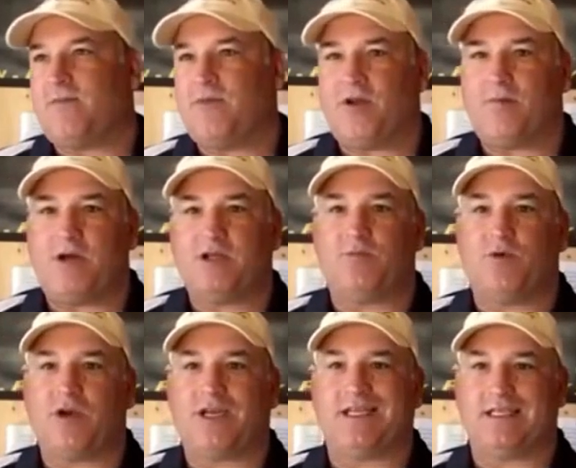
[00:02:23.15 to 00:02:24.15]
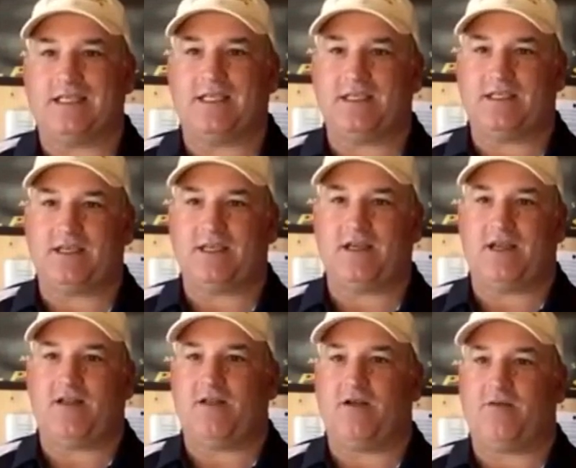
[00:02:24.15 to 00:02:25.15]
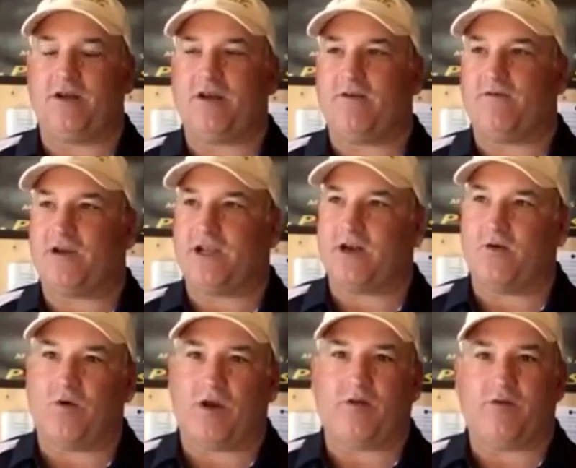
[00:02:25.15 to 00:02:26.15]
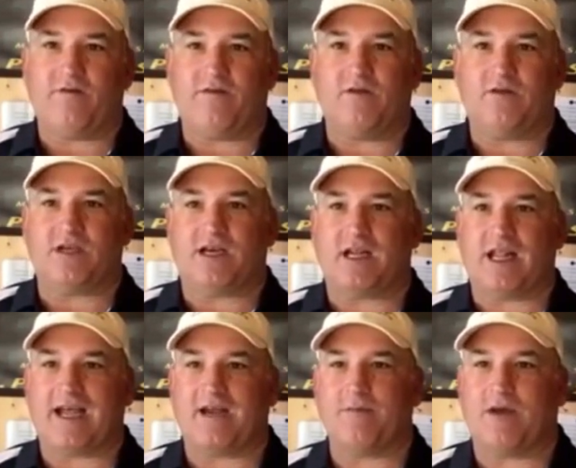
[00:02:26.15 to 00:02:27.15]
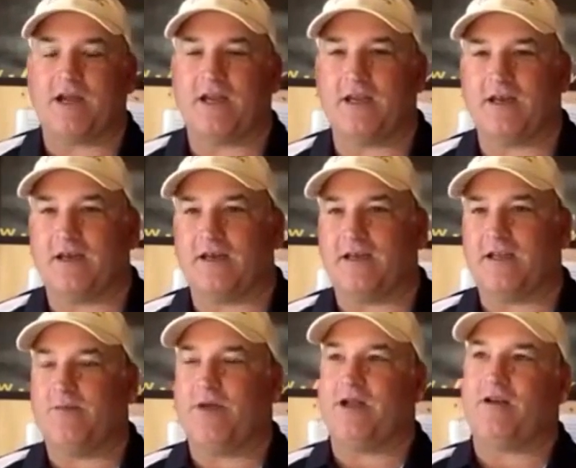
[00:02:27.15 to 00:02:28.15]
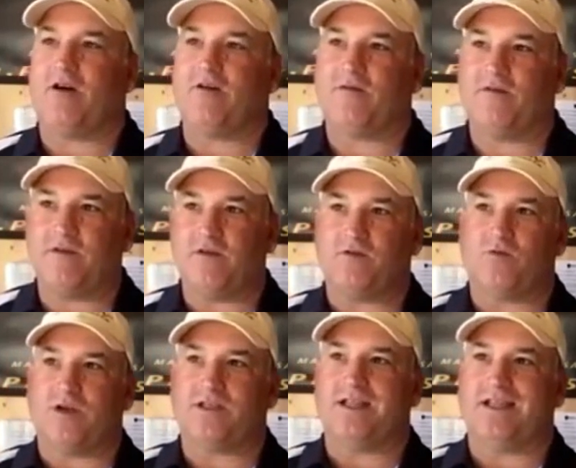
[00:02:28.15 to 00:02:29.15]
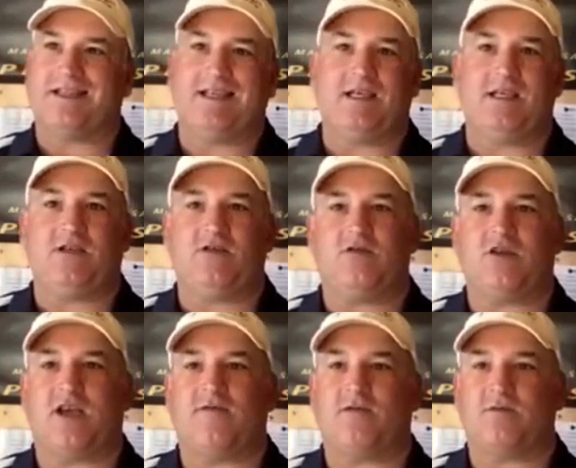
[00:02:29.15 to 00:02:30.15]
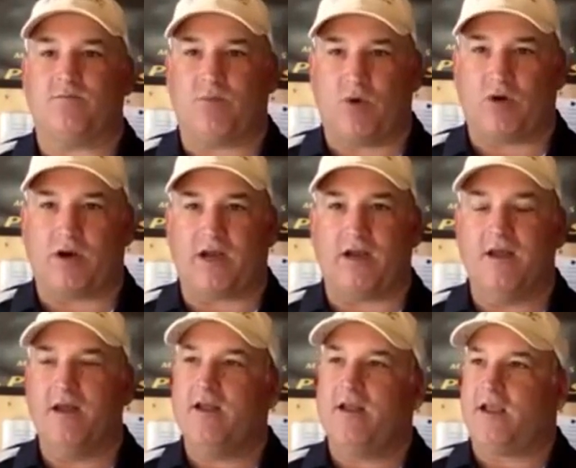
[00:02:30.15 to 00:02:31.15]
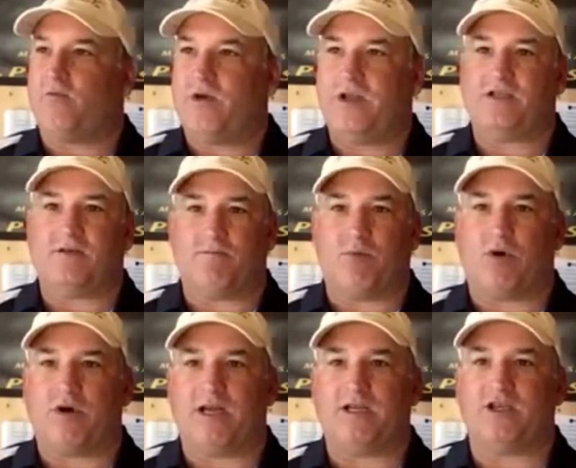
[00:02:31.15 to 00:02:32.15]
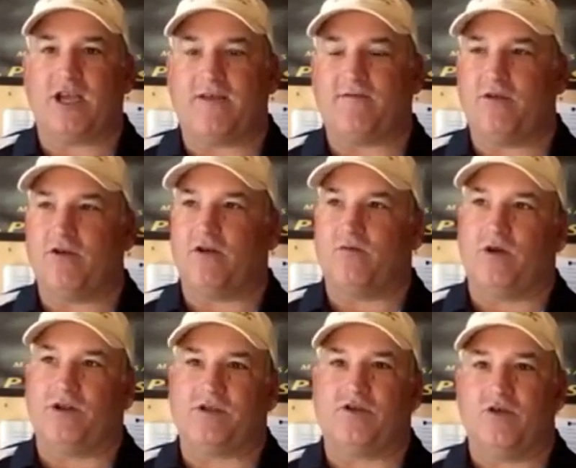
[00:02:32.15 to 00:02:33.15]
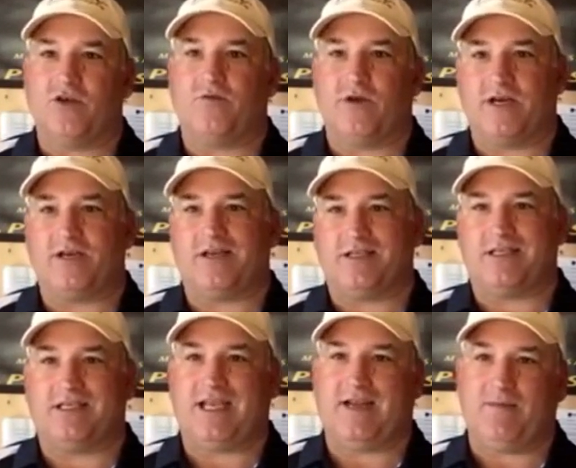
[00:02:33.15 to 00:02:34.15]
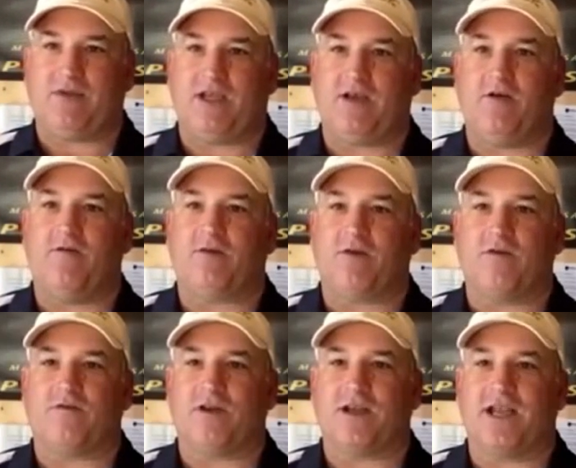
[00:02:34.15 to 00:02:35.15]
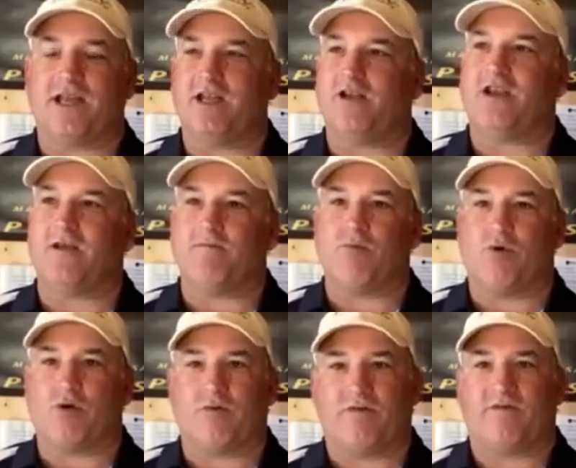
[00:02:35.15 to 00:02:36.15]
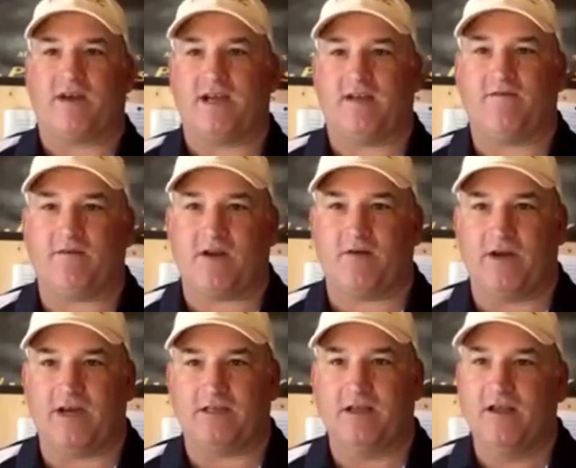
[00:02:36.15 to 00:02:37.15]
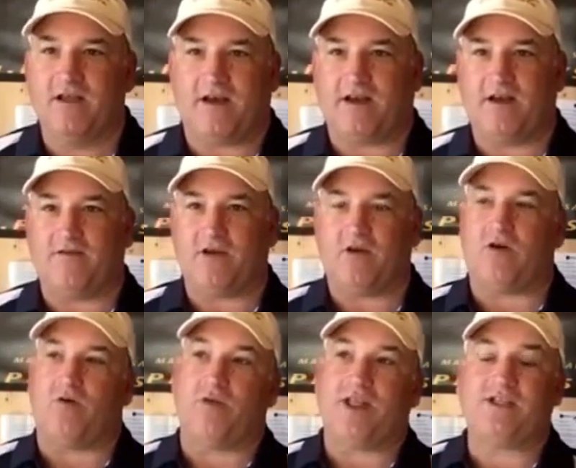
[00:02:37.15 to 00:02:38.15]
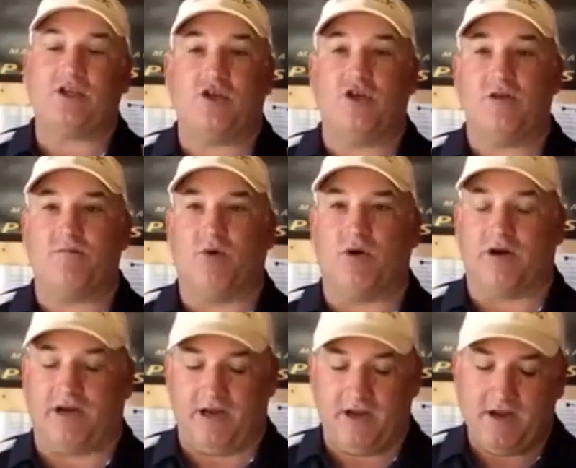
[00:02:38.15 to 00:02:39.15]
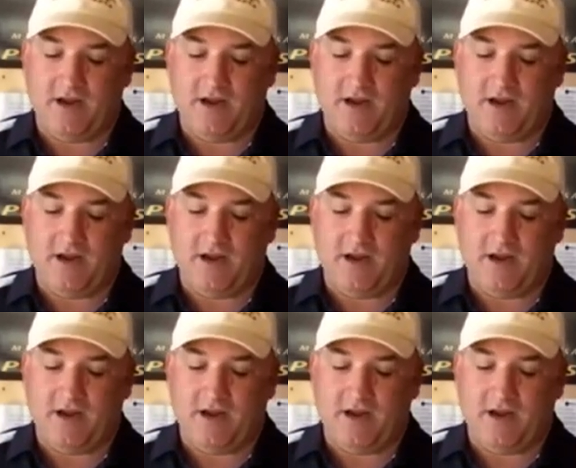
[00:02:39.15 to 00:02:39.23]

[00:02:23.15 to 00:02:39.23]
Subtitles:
They're much more consistent in their recovery. You know, one of the reviews online by Independent Golf Reviews was that the ET2 shaft was boring. And when is a boring shaft good? Well, it's good when it does the same thing over and over again and you get bored with finding fairways on every hole. Well, that's a good boring.